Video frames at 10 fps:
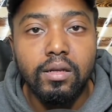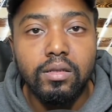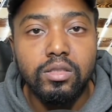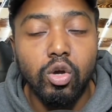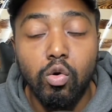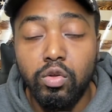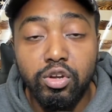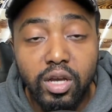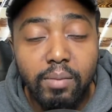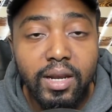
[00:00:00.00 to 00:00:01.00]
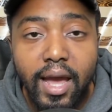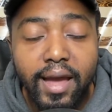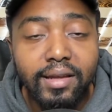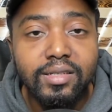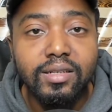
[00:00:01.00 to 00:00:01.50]
So you're going to be
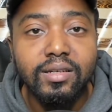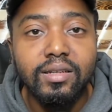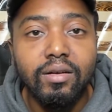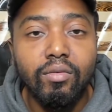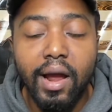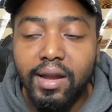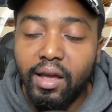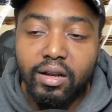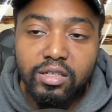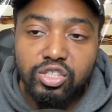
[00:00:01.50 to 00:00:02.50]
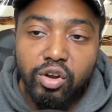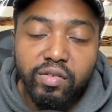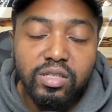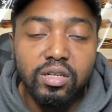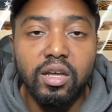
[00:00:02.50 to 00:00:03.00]
next. Right now, the
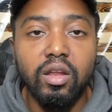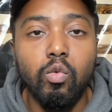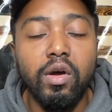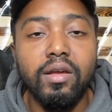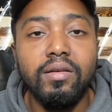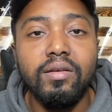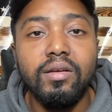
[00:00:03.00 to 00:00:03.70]
conservatives are dealing with it.